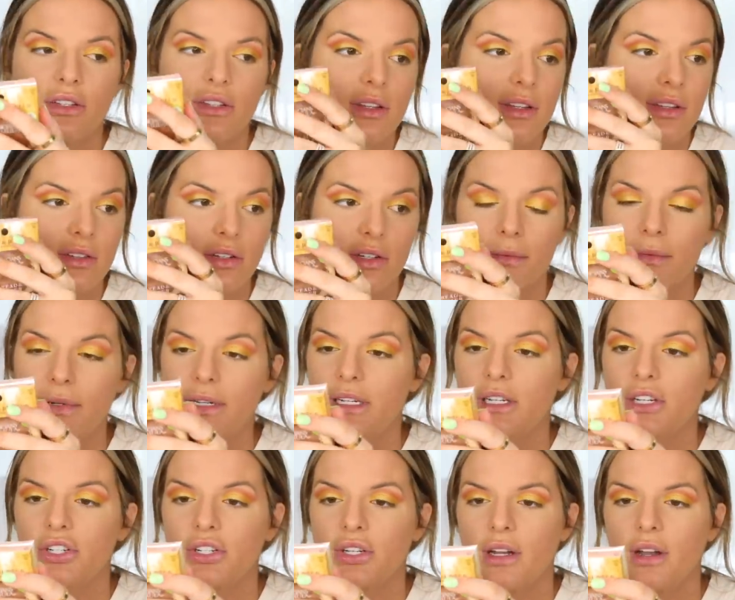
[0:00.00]
so these are limited
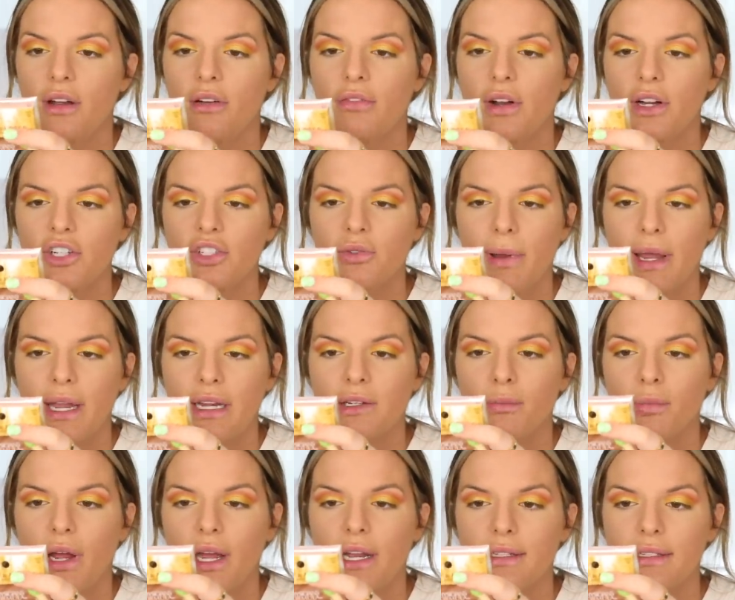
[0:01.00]
edition, a fresh baked
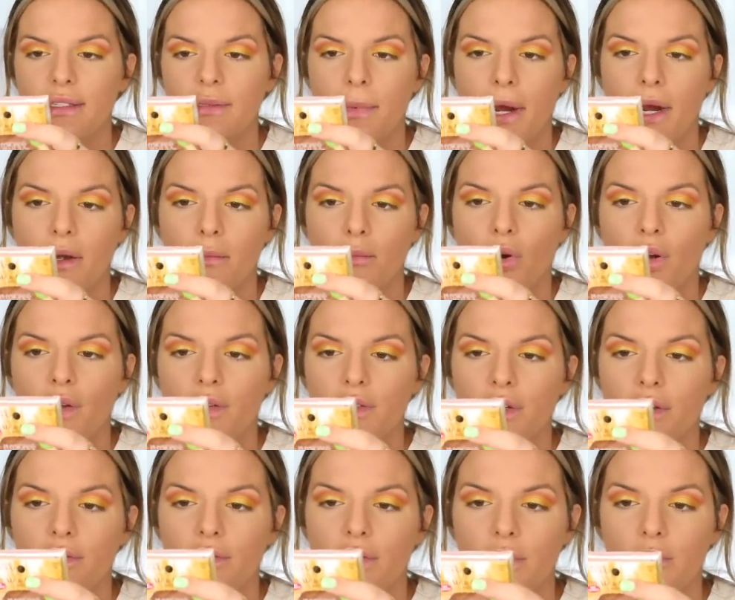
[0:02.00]
bread inspired
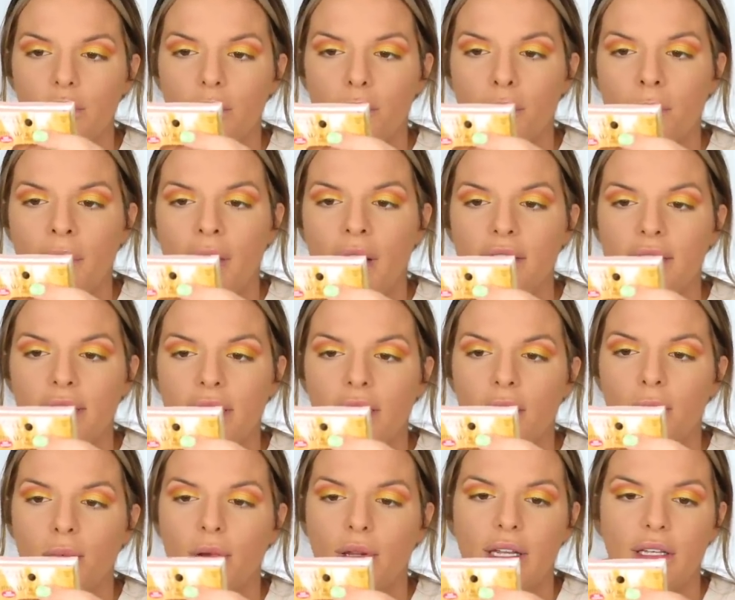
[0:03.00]
bronzer infused with
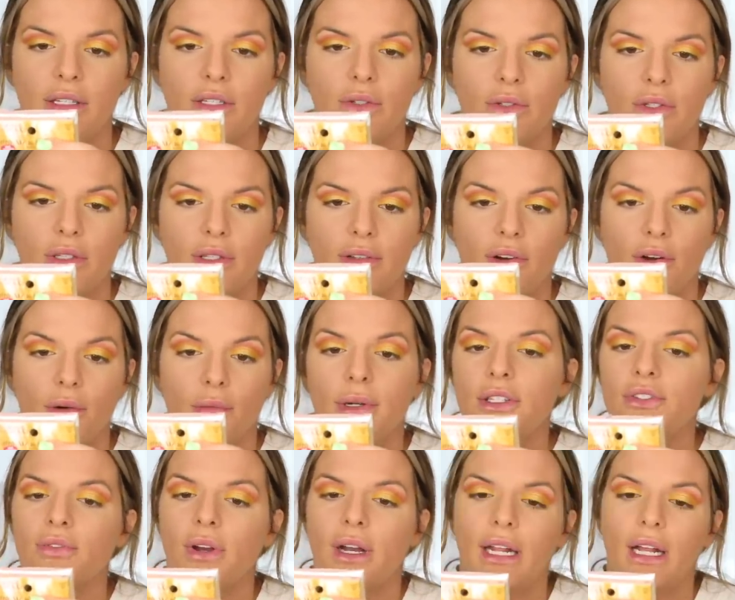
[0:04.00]
proprietary blend to deliver
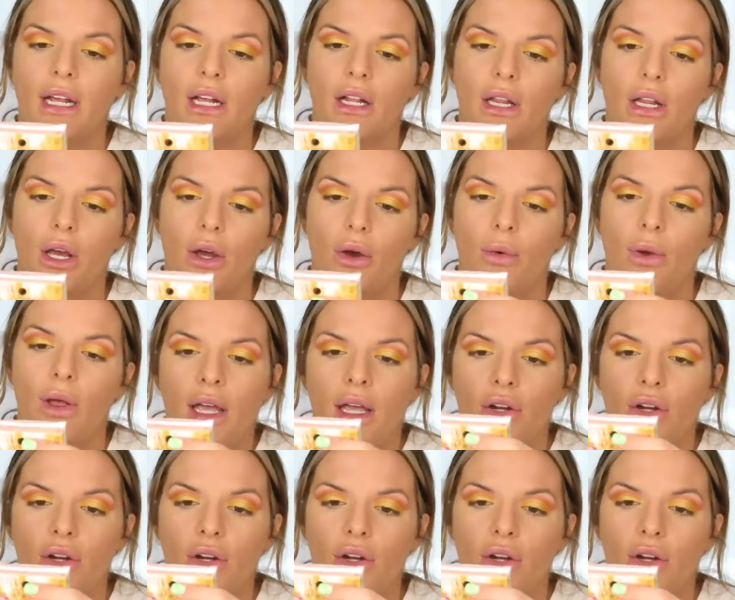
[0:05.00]
rich, radiant glow.